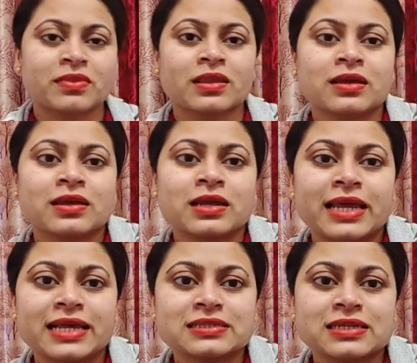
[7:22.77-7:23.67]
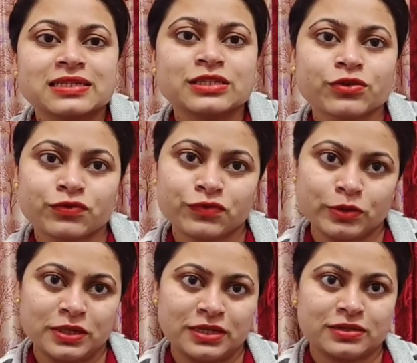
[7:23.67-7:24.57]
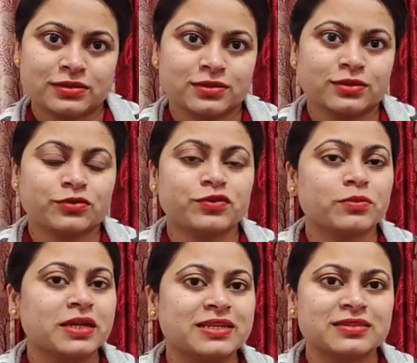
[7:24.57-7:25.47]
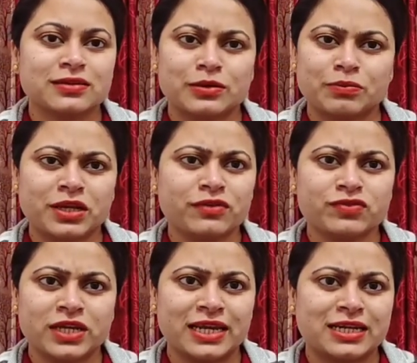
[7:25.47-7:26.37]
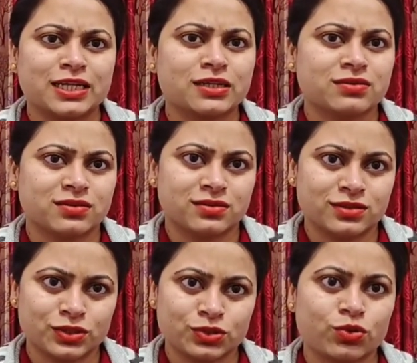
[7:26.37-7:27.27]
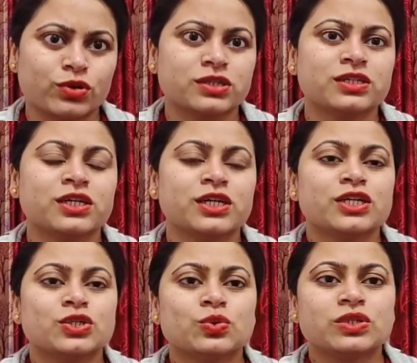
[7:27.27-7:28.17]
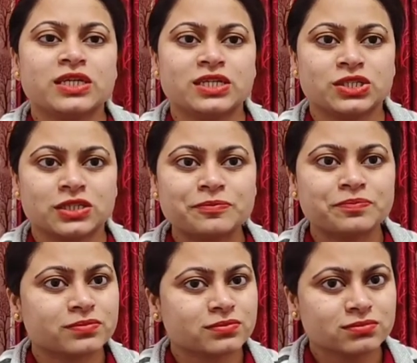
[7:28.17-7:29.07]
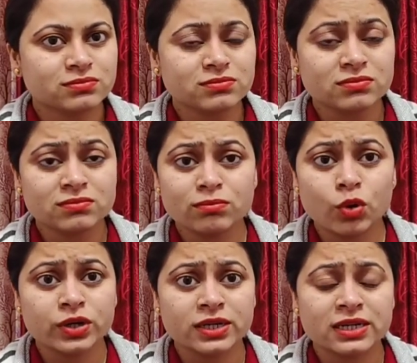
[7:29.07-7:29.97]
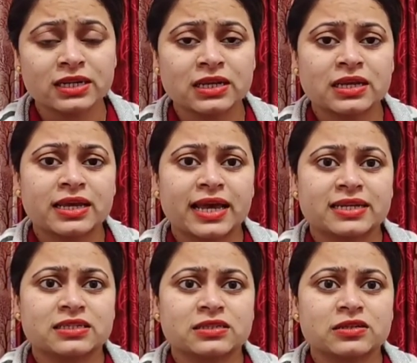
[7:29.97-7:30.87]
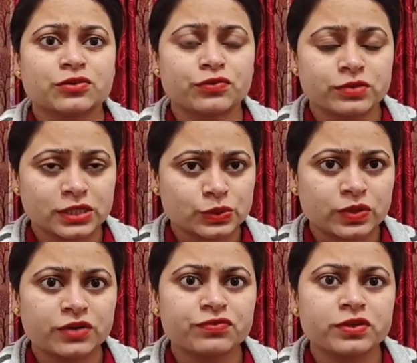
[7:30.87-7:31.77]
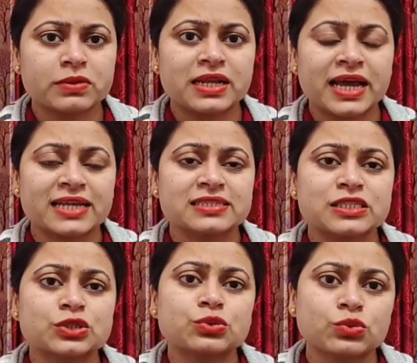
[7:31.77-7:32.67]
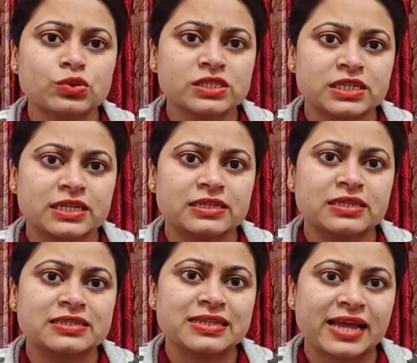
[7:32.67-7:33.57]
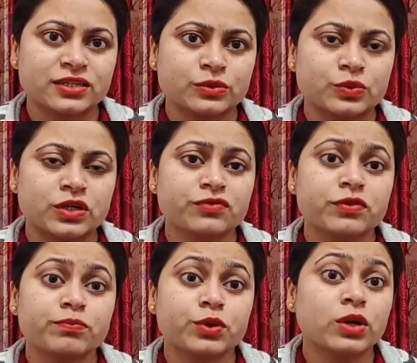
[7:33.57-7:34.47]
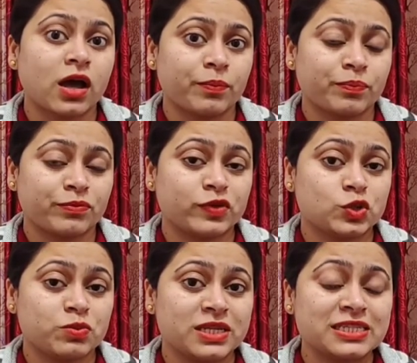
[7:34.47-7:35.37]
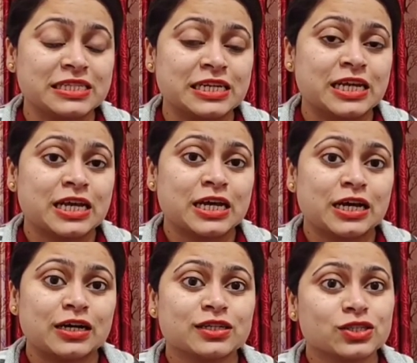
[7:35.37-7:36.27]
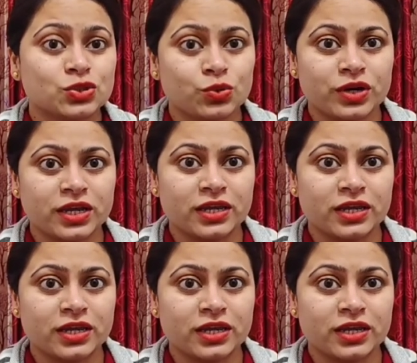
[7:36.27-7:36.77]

Next is fable. Fable is a brief tale told to teach a moral, and this word fable has its roots in this Latin word fibula, which means a story.